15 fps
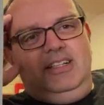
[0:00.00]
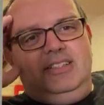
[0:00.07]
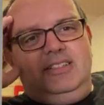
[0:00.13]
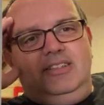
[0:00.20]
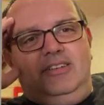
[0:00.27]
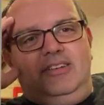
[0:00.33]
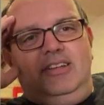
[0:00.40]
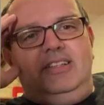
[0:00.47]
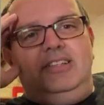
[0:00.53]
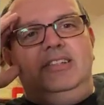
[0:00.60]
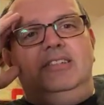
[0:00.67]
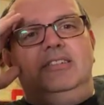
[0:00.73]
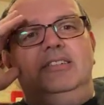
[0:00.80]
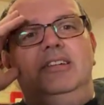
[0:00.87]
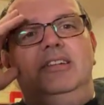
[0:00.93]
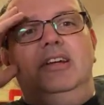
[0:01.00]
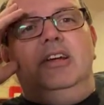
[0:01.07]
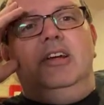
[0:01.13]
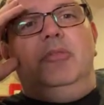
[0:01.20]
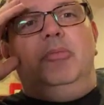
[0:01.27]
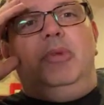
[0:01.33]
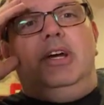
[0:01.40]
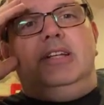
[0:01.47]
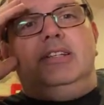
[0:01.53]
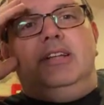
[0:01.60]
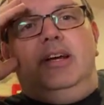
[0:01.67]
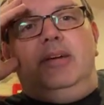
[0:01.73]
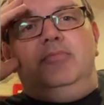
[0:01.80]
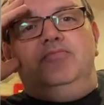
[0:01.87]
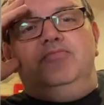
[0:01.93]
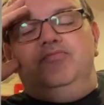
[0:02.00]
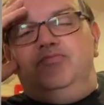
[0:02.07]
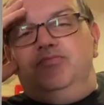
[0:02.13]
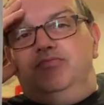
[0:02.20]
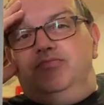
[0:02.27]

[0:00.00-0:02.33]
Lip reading: It's not ideal, but so